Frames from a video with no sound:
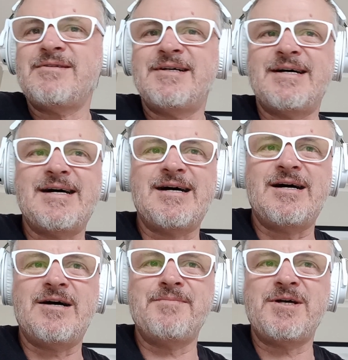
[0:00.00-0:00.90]

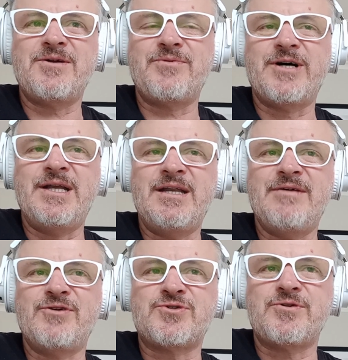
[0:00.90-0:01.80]
I'm going to write
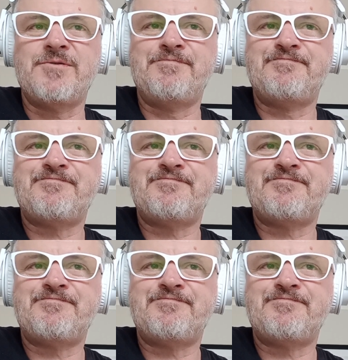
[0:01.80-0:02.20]
never true.